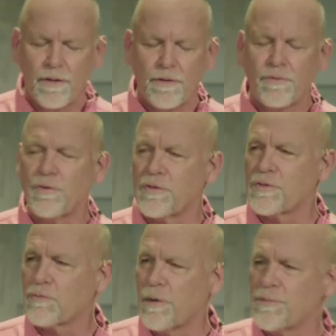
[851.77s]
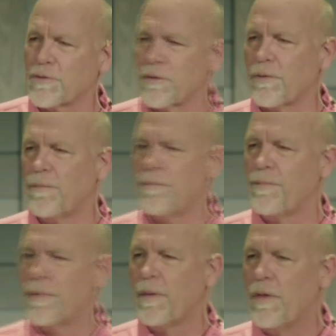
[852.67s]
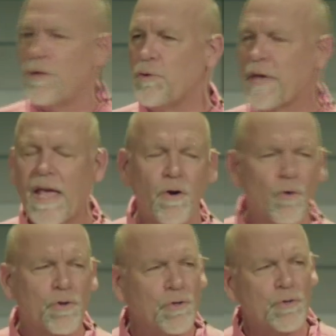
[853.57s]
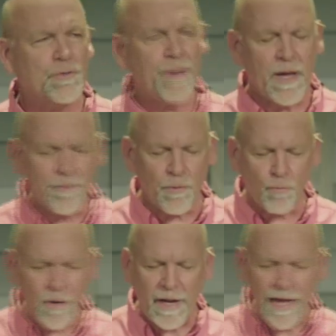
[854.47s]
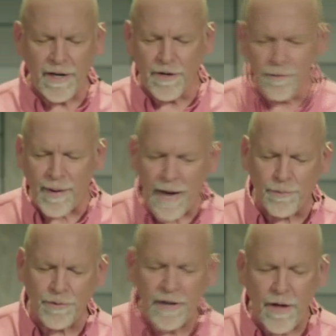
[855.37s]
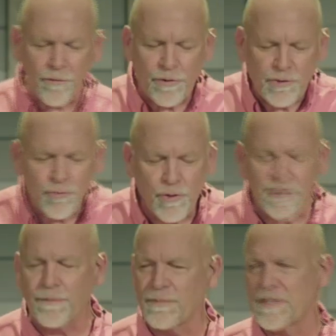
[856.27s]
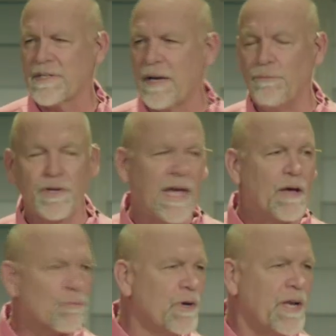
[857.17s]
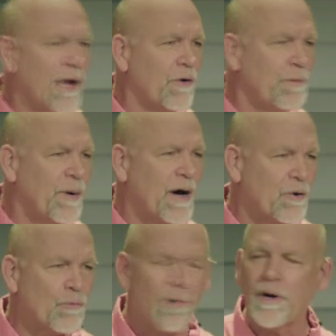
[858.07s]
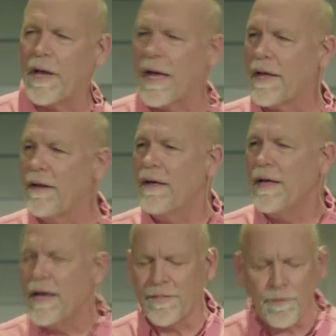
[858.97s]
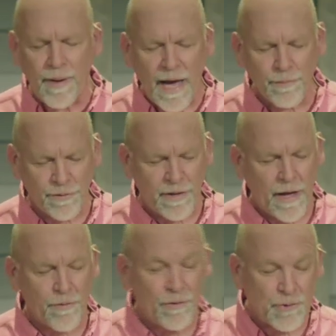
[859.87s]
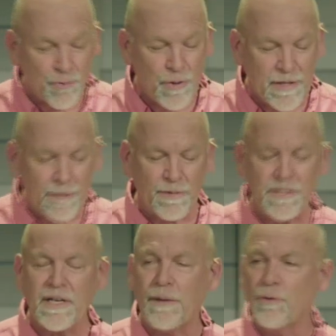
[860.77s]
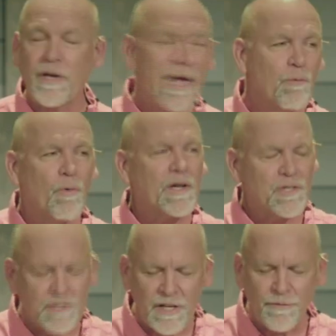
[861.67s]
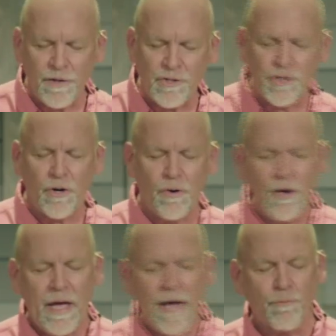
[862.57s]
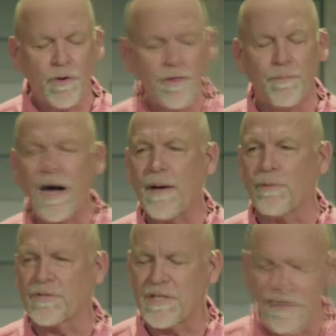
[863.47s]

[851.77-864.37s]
to the scripture. You can't hold a newspaper in one hand and a Bible in the other and treat them the same. You can't read Harry Potter in one hand and the Bible in the other and treat them the same. You can't watch a TV show and read the Bible and say